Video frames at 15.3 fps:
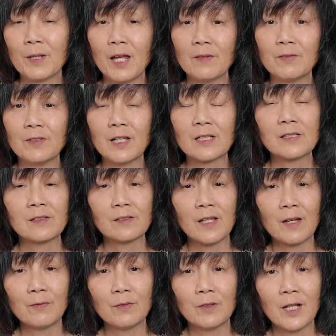have a next
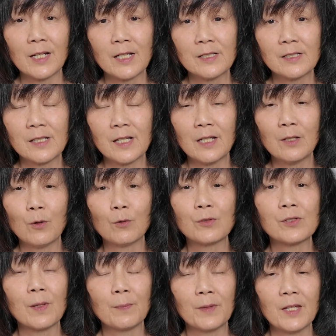level, like I said, or
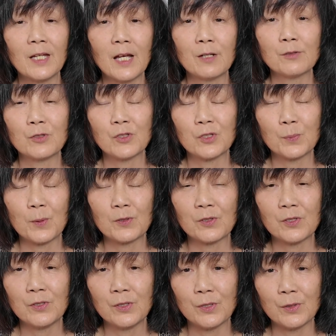something else you're supposed
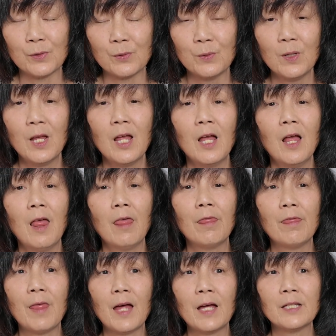to do
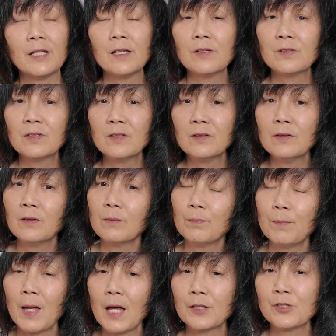that isn't
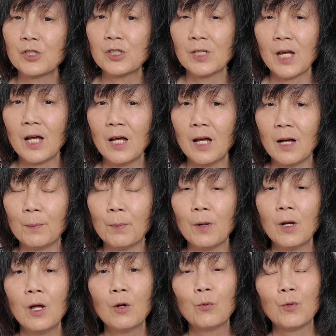matching up
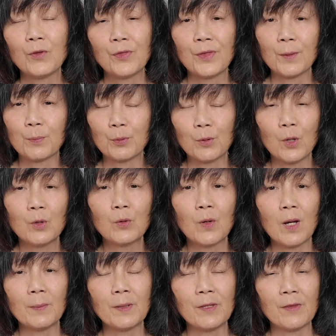with the
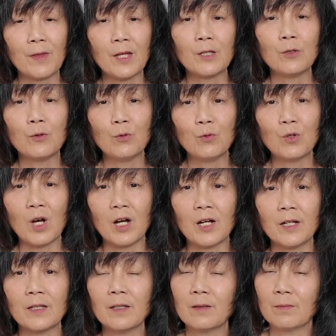programming that you
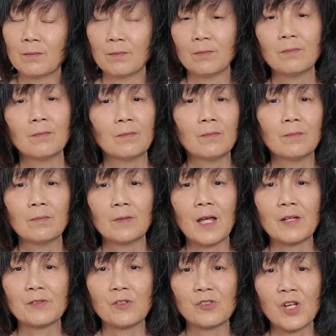got
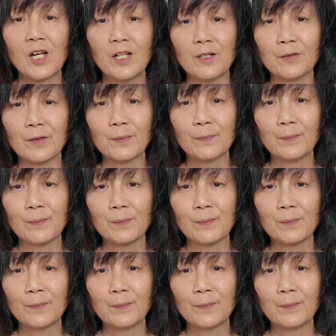as a child.